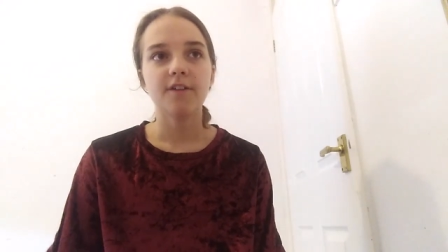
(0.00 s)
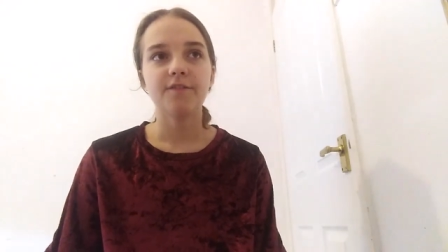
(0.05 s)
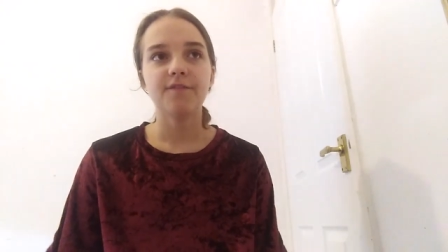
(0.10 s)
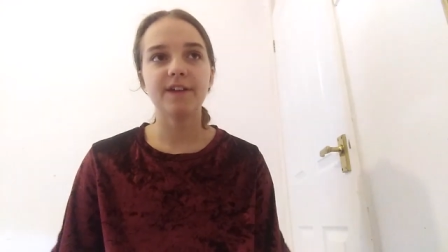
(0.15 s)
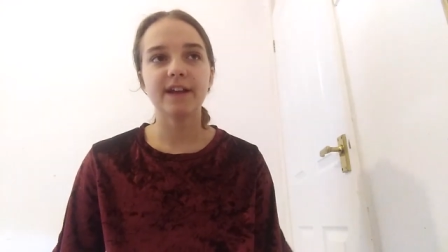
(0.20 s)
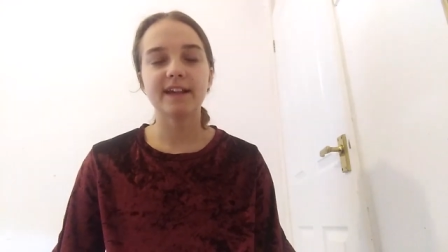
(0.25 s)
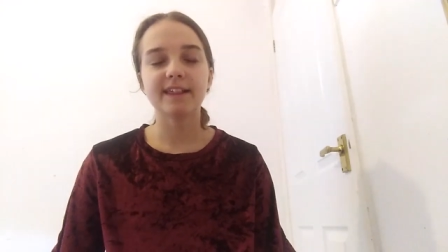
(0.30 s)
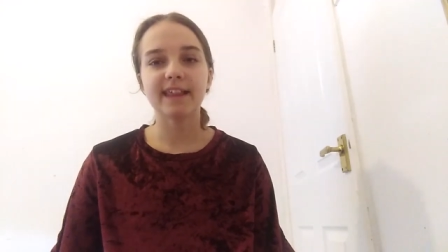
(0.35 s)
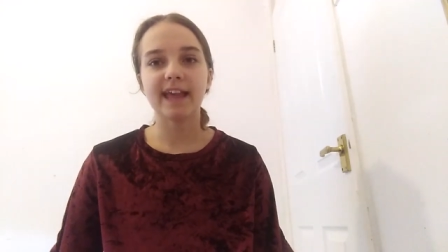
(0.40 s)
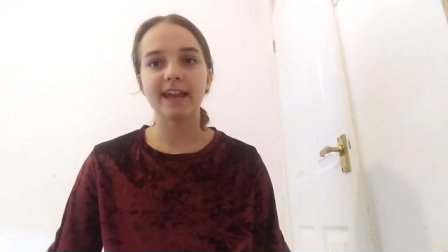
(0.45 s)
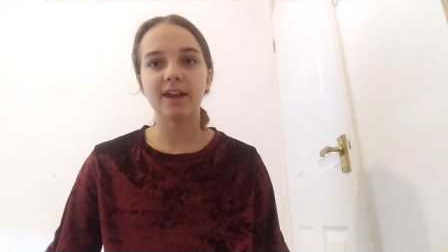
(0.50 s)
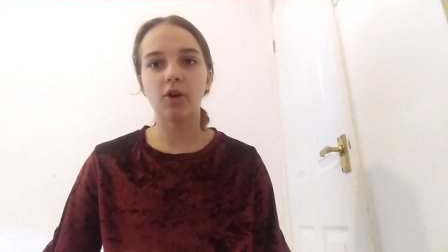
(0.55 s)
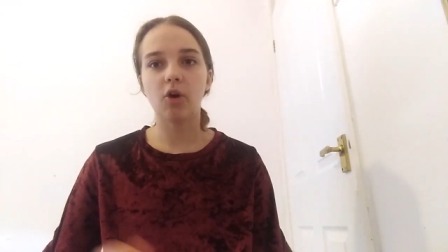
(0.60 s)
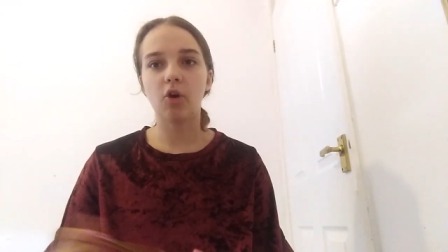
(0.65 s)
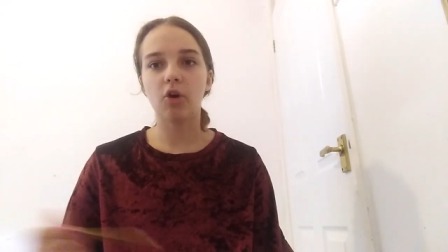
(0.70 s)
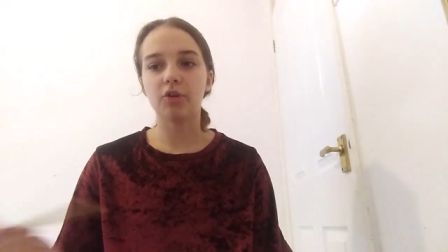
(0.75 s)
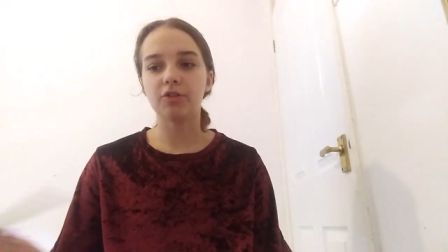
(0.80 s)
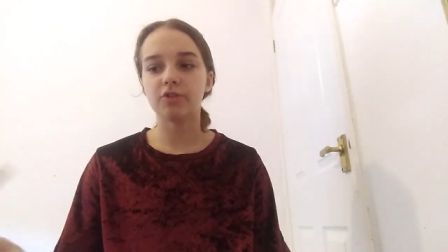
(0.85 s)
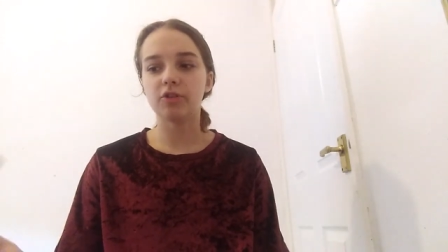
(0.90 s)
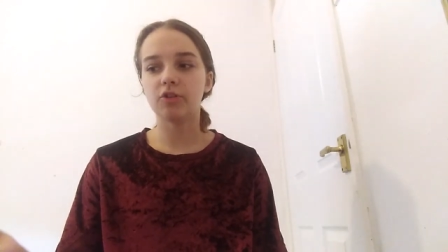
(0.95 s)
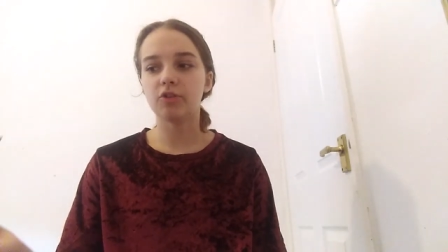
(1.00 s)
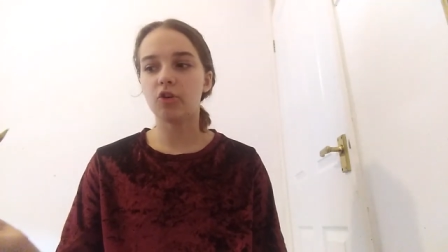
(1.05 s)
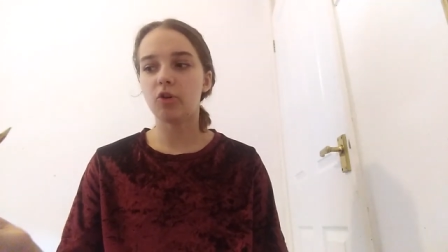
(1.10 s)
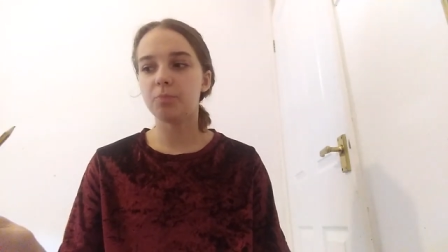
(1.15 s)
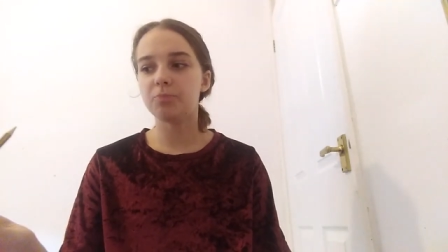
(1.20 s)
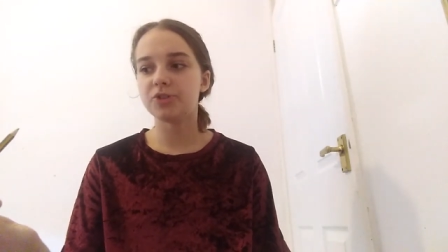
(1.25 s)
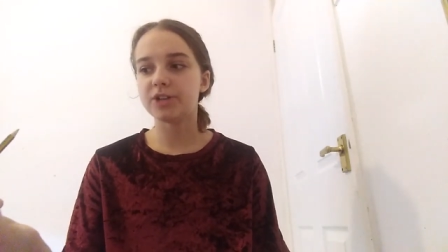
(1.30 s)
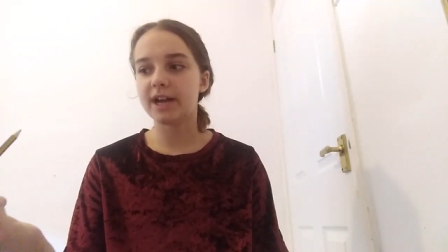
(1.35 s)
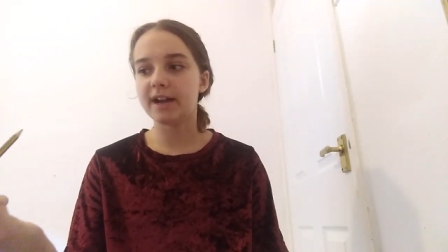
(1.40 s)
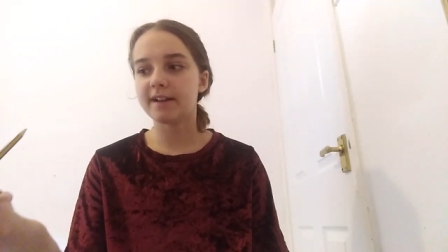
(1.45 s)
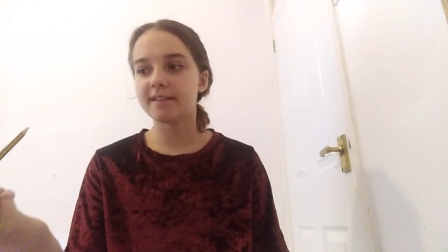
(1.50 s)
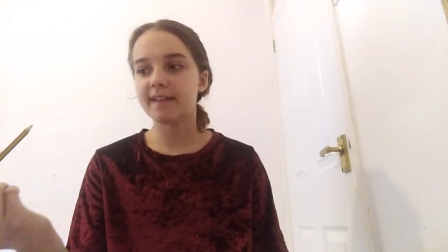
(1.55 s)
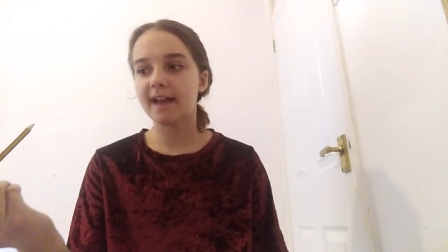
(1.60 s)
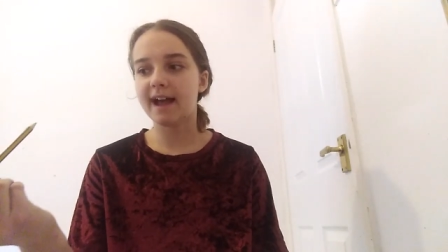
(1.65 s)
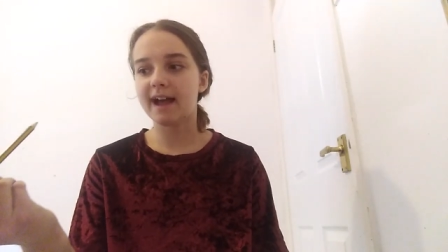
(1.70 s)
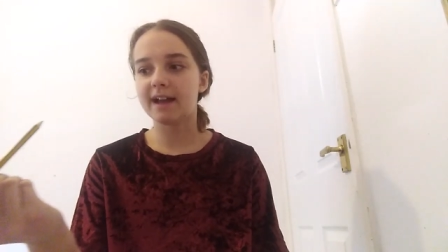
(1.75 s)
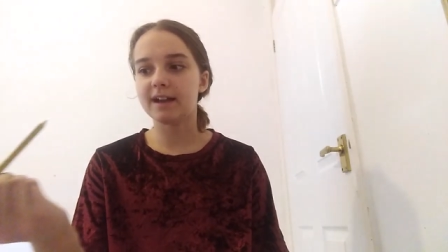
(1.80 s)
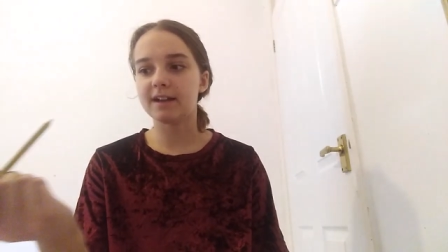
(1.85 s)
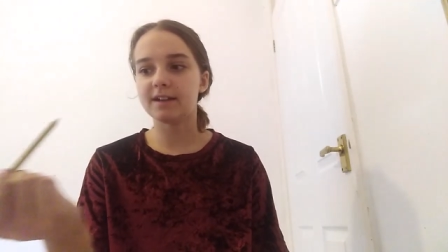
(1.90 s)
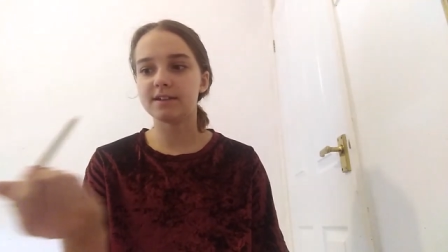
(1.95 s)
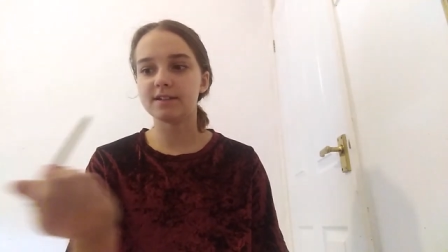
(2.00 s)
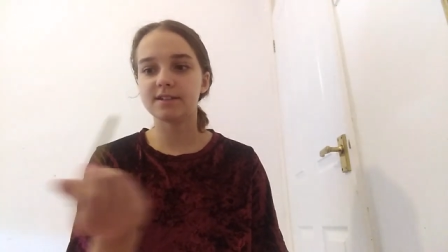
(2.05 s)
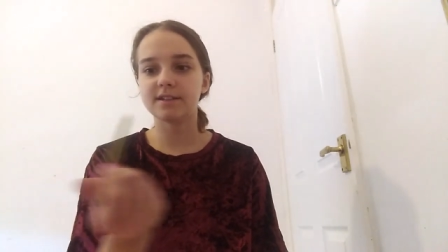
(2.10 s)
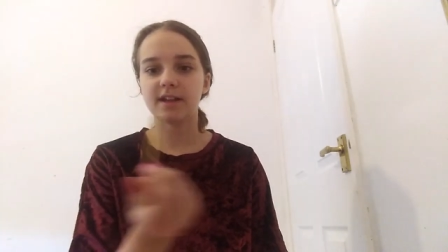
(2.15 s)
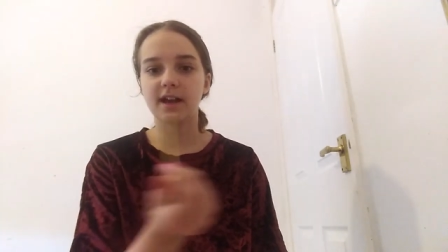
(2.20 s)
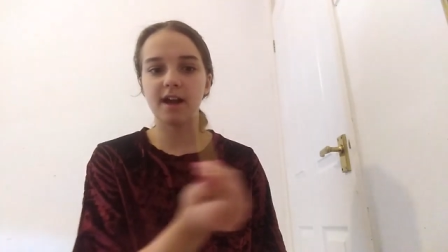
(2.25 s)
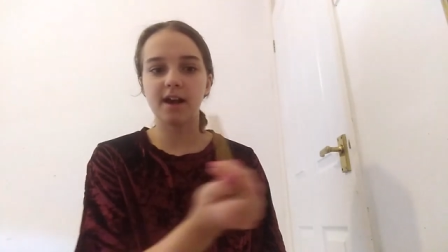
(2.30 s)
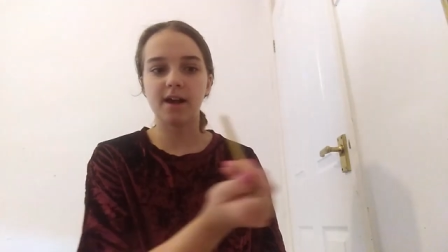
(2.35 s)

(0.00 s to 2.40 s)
fixate on an object and